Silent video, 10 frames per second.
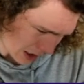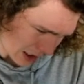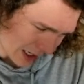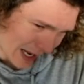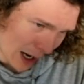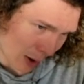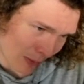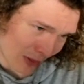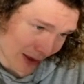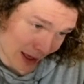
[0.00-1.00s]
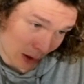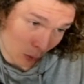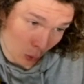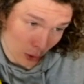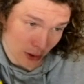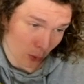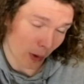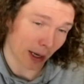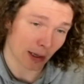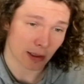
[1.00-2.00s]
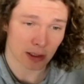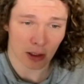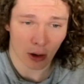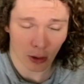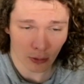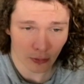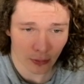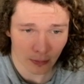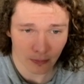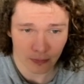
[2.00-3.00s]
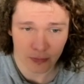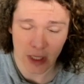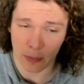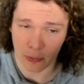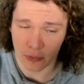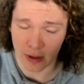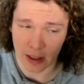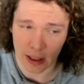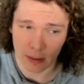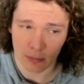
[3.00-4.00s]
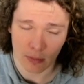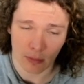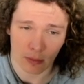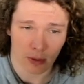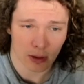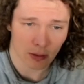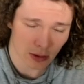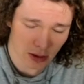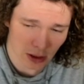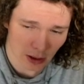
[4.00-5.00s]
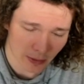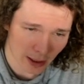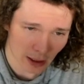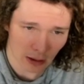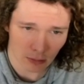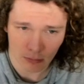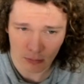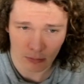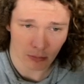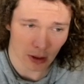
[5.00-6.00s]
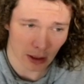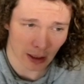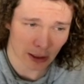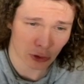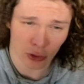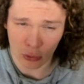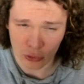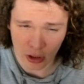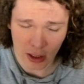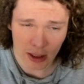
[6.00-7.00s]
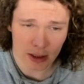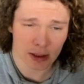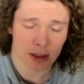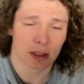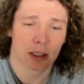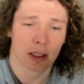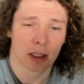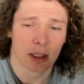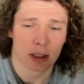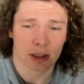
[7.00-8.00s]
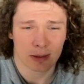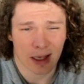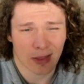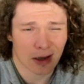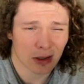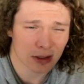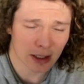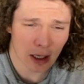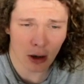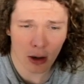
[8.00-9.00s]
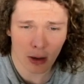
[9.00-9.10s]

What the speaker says: now I'm thinking, what's a weakness of Tapu Fini? It's going to be Electric or Grass. And then I was like, oh,